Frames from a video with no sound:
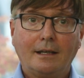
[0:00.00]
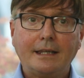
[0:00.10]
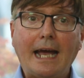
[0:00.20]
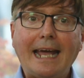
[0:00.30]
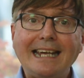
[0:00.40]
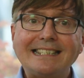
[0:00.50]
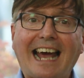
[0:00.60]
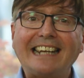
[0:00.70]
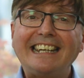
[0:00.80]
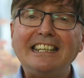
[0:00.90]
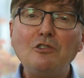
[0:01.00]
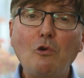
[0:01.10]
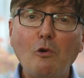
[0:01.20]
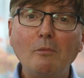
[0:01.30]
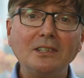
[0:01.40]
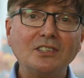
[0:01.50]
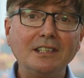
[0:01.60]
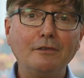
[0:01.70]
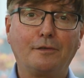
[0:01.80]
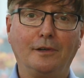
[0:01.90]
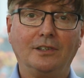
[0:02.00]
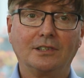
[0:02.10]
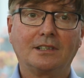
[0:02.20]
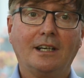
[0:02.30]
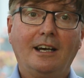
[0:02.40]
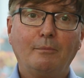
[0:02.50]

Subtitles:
There is an enormous difference